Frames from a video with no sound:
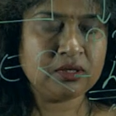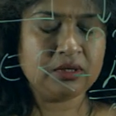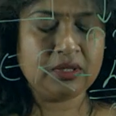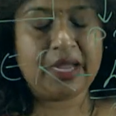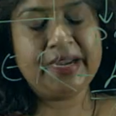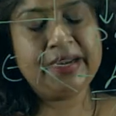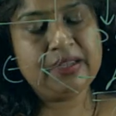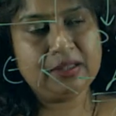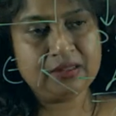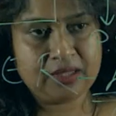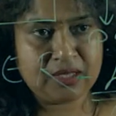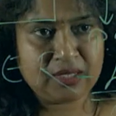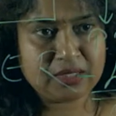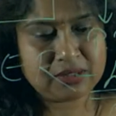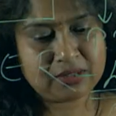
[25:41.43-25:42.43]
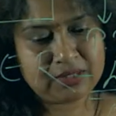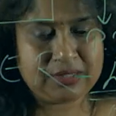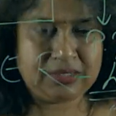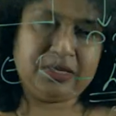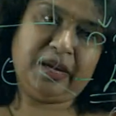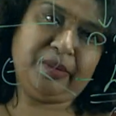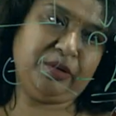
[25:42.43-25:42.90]
The ideal thing is its
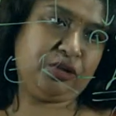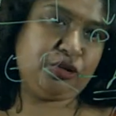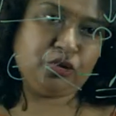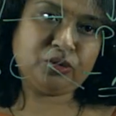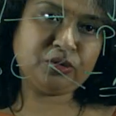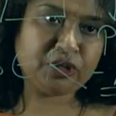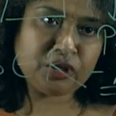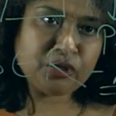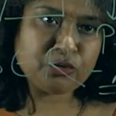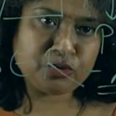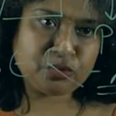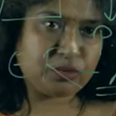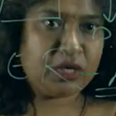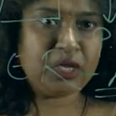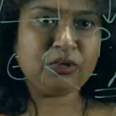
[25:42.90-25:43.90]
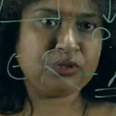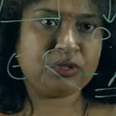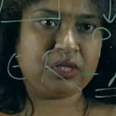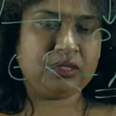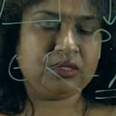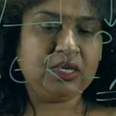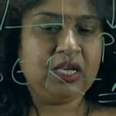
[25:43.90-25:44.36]
diameter should reduce to a nano
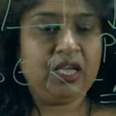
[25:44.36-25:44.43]
size.